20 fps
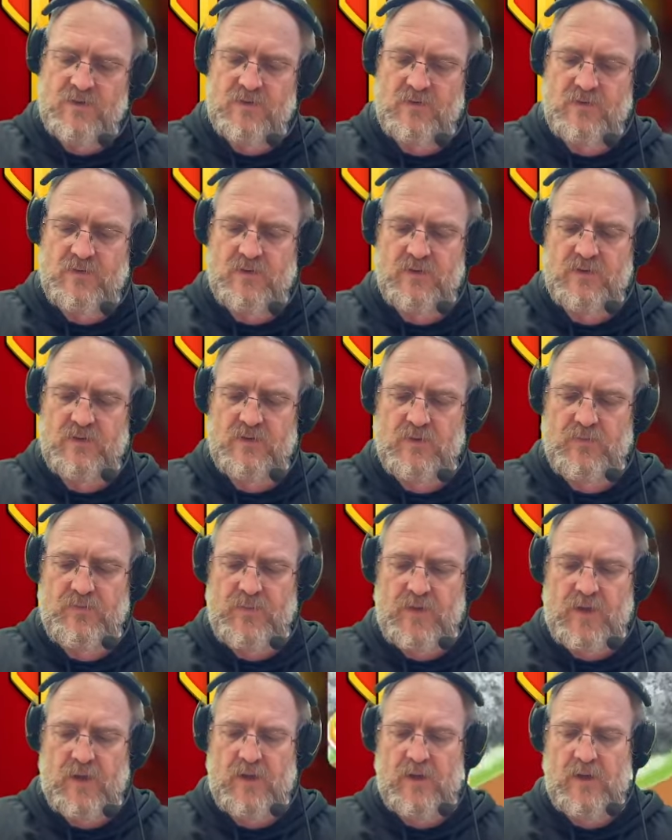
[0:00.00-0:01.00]
to you
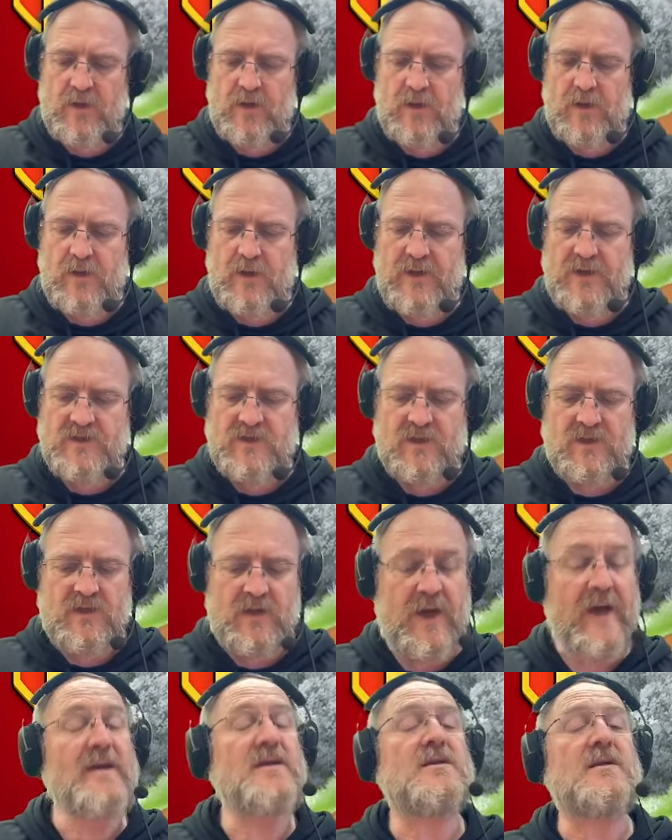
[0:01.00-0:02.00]
is a
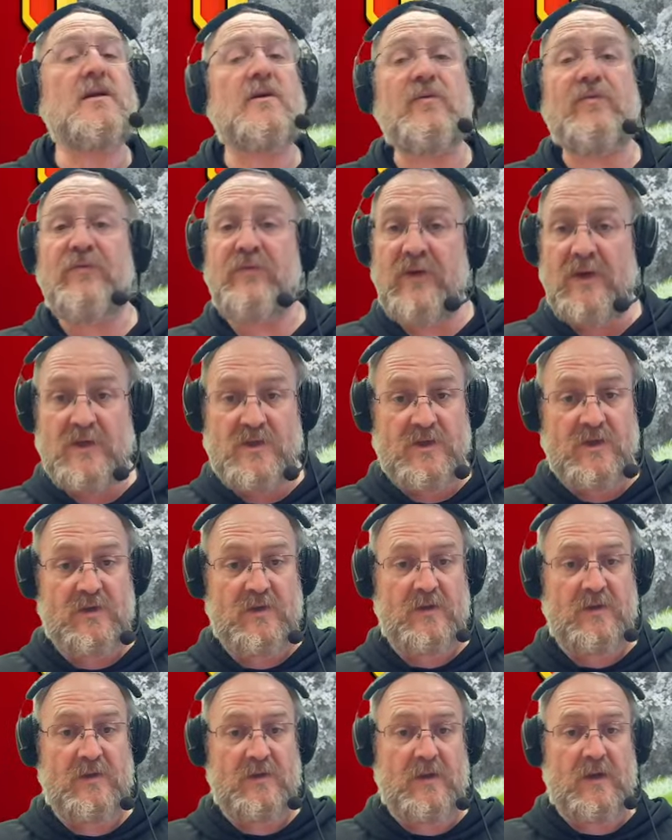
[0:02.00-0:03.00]
nice little feature
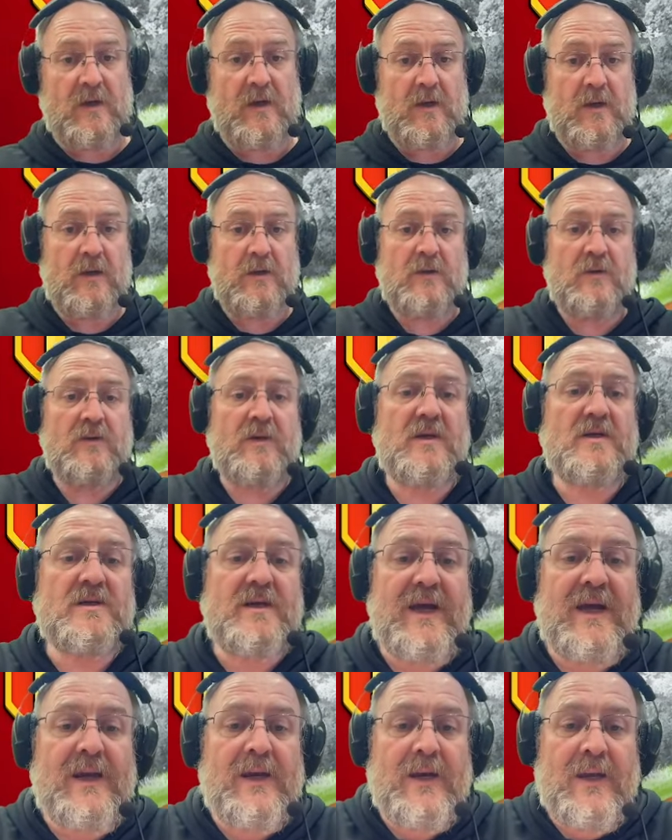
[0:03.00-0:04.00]
that you need
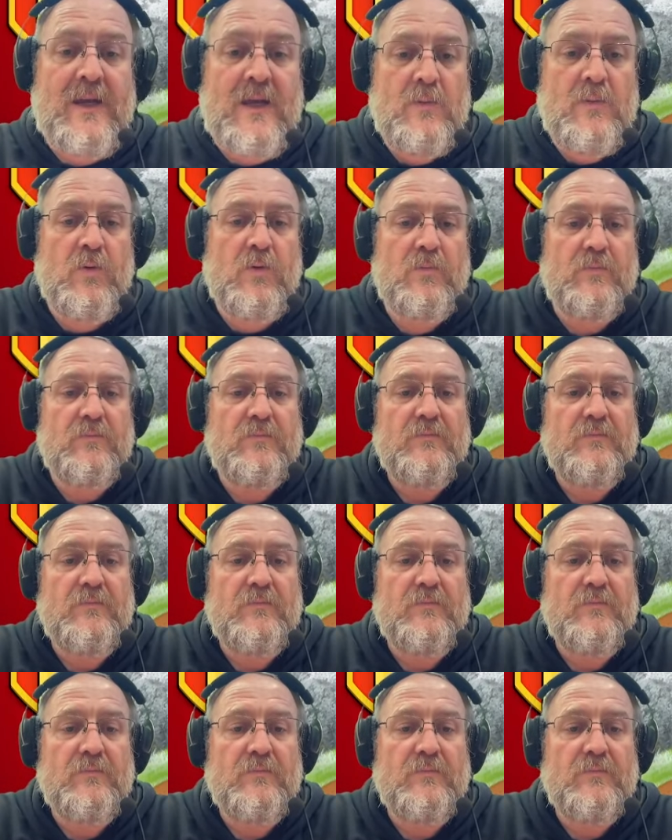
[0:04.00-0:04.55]
to enable.